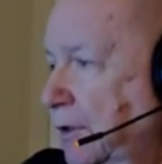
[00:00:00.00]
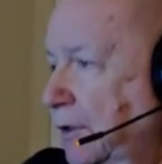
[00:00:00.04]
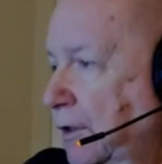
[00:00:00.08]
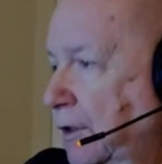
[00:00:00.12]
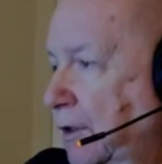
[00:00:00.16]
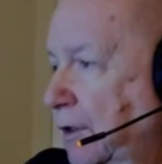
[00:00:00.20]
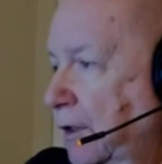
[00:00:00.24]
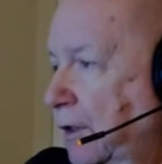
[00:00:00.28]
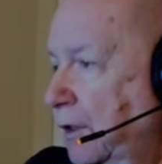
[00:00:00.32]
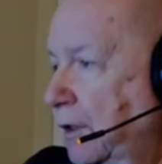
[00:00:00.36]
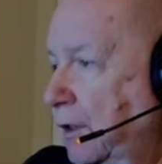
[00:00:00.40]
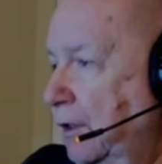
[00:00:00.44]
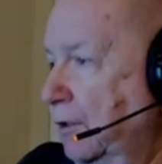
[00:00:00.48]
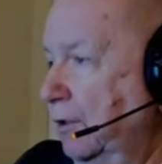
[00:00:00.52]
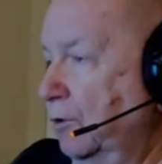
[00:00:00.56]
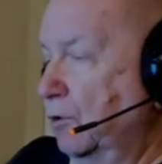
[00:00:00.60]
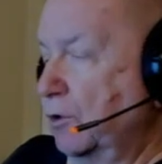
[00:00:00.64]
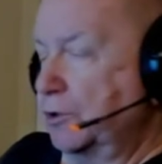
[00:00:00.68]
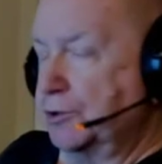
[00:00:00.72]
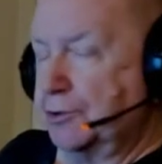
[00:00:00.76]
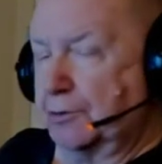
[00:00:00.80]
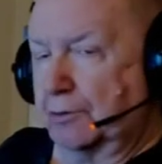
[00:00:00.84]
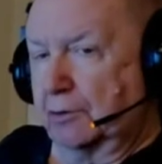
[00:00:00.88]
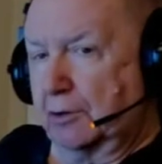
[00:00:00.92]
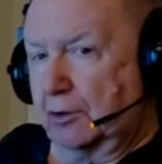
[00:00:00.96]
and of
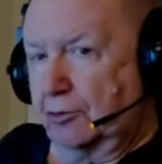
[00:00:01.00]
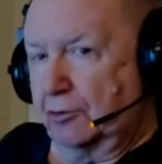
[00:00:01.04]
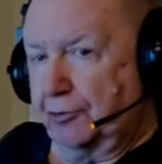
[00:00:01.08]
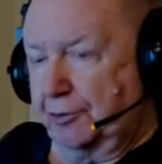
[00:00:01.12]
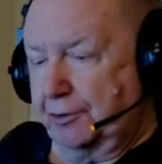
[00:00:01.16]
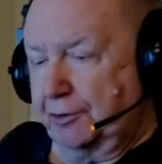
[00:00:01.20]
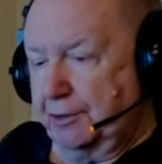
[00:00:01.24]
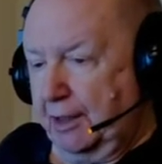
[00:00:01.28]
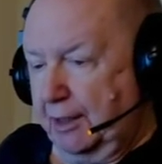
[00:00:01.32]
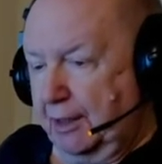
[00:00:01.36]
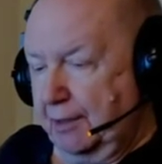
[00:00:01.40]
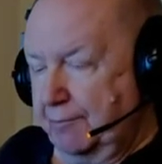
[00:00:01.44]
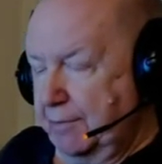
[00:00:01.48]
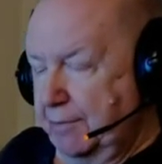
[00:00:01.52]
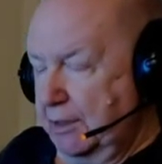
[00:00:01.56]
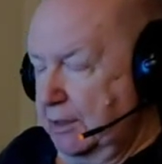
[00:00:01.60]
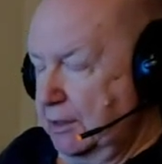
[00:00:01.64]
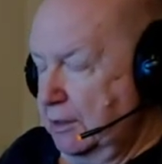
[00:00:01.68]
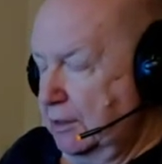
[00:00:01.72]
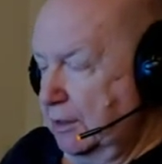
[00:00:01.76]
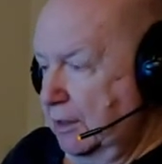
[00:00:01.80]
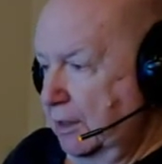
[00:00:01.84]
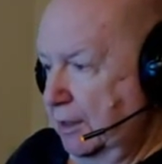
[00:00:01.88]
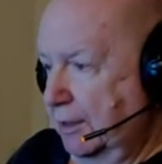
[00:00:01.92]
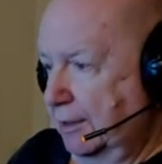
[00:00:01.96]
course, you're also telling
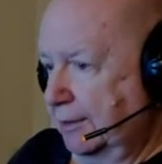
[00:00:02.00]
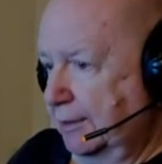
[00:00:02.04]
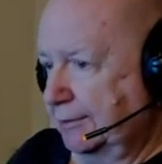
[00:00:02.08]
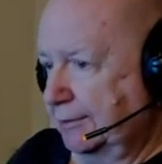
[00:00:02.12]
me, uh,